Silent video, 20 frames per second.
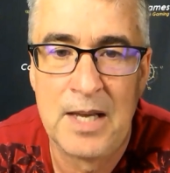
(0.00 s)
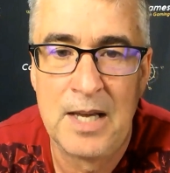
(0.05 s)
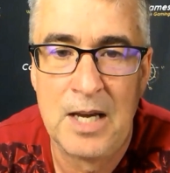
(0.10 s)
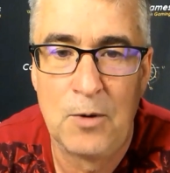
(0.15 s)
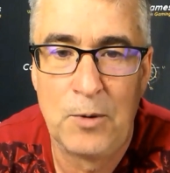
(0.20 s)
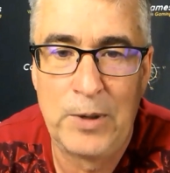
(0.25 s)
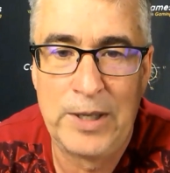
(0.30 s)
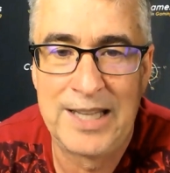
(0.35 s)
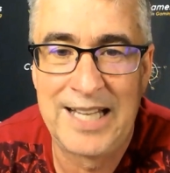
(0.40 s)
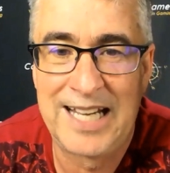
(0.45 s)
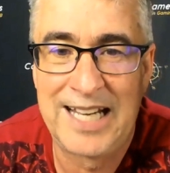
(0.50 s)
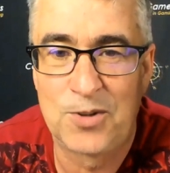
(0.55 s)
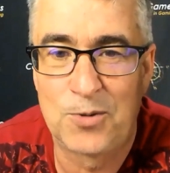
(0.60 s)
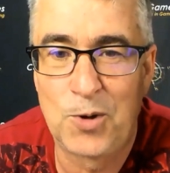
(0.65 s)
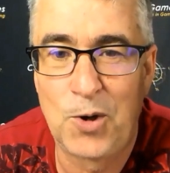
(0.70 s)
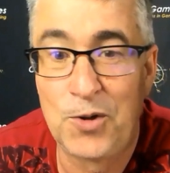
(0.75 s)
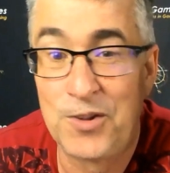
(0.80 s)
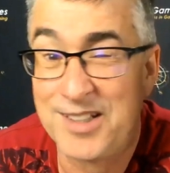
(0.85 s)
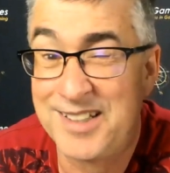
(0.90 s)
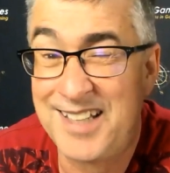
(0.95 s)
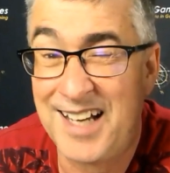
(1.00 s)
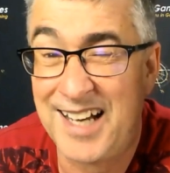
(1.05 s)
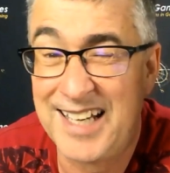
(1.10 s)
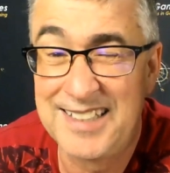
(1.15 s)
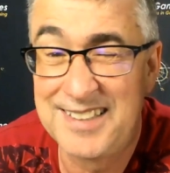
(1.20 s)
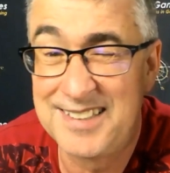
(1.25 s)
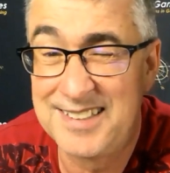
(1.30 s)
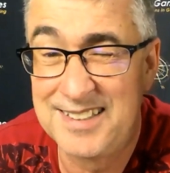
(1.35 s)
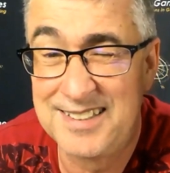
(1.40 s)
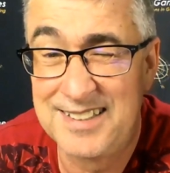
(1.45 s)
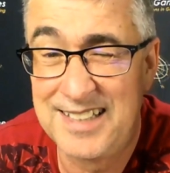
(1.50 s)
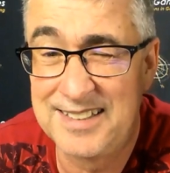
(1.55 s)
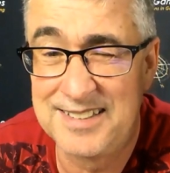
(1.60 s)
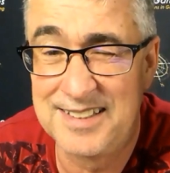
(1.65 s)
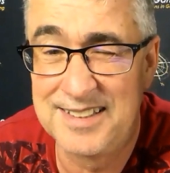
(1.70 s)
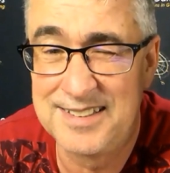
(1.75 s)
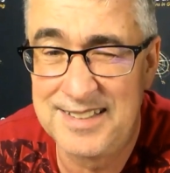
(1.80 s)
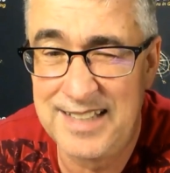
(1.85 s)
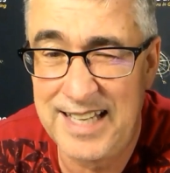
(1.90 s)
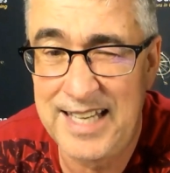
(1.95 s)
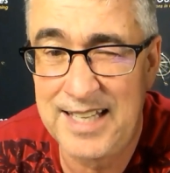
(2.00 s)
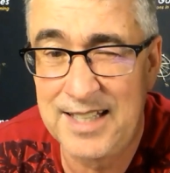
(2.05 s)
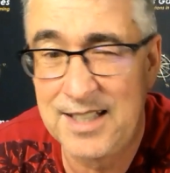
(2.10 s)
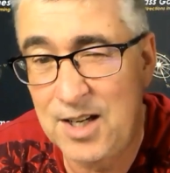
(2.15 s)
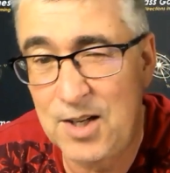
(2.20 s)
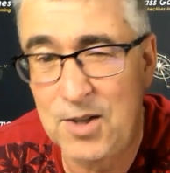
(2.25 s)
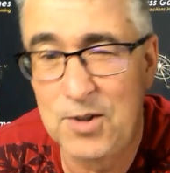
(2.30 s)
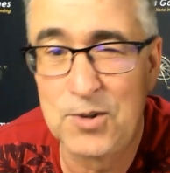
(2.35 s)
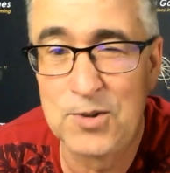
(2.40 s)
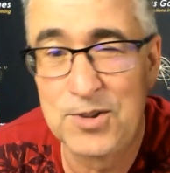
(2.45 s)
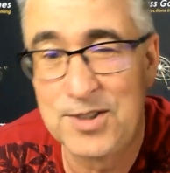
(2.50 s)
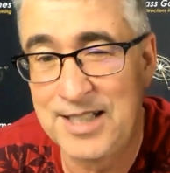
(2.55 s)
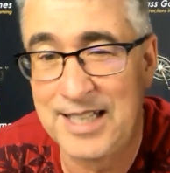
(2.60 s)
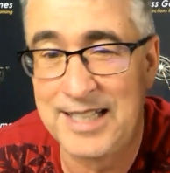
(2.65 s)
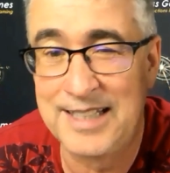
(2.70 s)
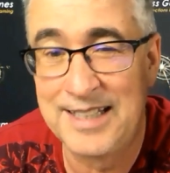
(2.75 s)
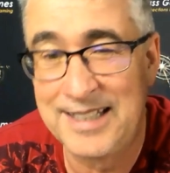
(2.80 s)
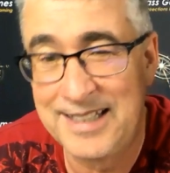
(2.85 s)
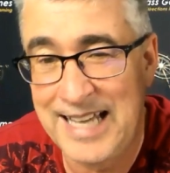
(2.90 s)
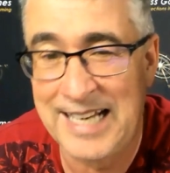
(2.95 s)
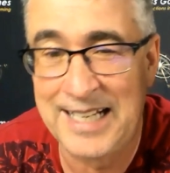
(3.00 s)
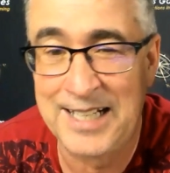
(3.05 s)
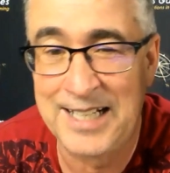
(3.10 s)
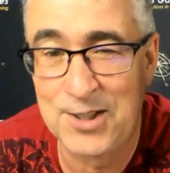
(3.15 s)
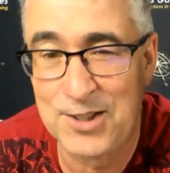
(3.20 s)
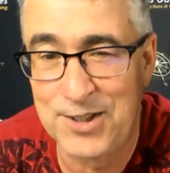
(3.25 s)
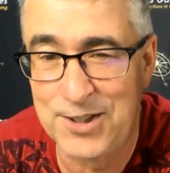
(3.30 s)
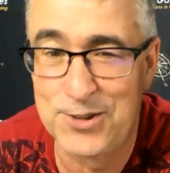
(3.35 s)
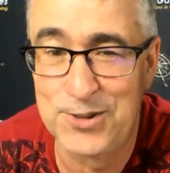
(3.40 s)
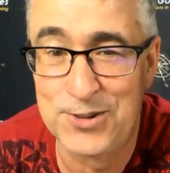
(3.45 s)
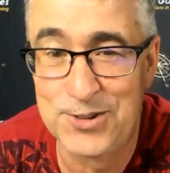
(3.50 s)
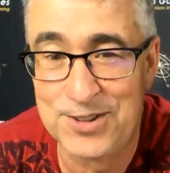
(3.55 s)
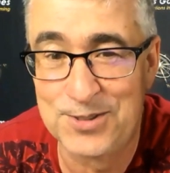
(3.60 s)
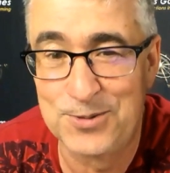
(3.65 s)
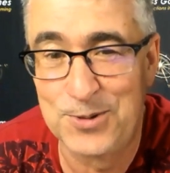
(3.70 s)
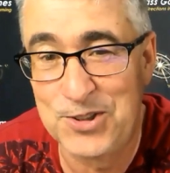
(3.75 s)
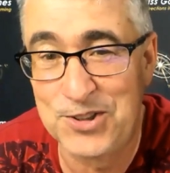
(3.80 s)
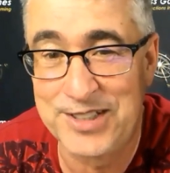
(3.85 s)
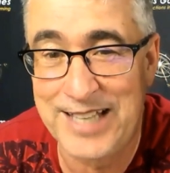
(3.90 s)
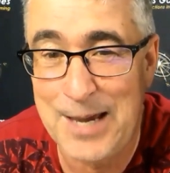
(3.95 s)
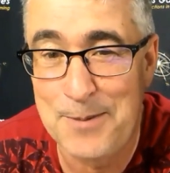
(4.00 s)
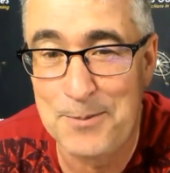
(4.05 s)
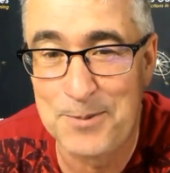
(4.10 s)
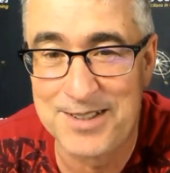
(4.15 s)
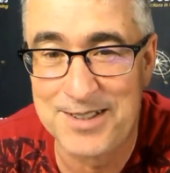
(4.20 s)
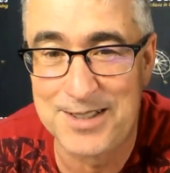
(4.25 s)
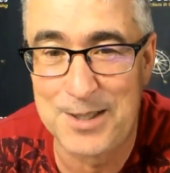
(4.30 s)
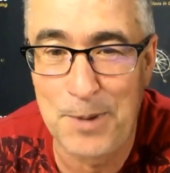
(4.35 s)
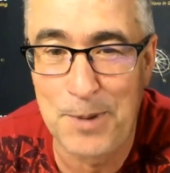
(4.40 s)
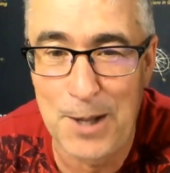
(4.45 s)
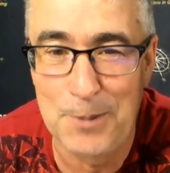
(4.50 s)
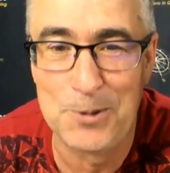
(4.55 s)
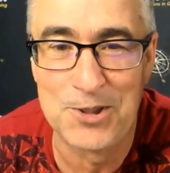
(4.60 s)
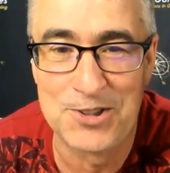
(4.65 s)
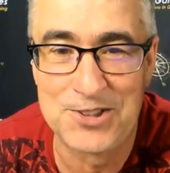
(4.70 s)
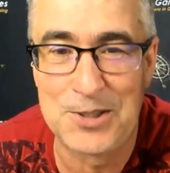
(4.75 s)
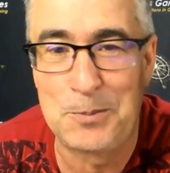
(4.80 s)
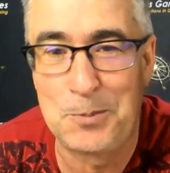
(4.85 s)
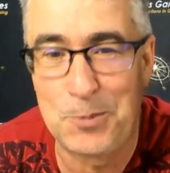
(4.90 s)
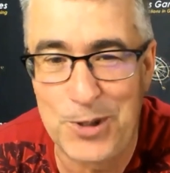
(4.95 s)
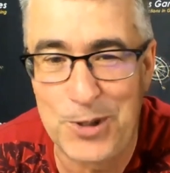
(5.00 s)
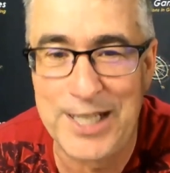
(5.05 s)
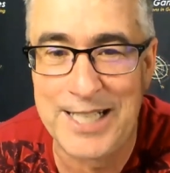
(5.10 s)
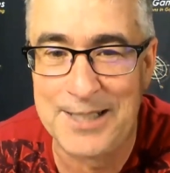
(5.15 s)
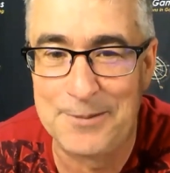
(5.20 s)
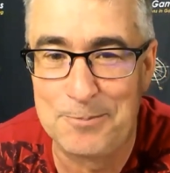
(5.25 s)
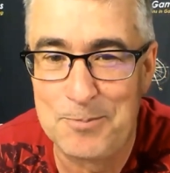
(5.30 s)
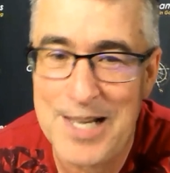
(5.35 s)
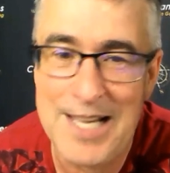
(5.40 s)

we like to roll the dice, as the saying goes, and that includes which games to publish and print.